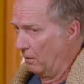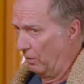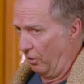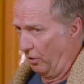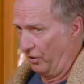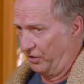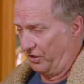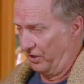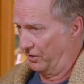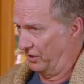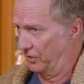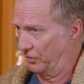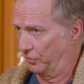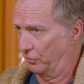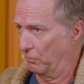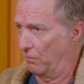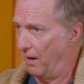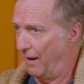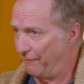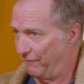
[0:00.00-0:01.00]
Ursus is
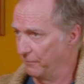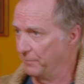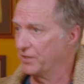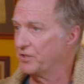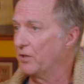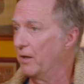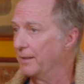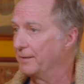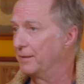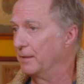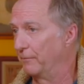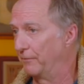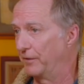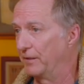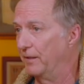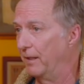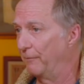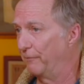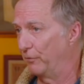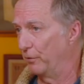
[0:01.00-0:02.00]
derived from the
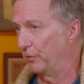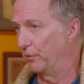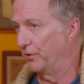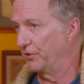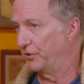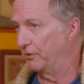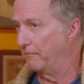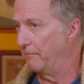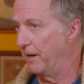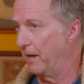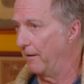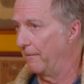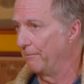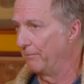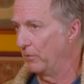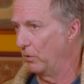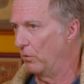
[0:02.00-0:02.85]
scientific name for grizzly bear,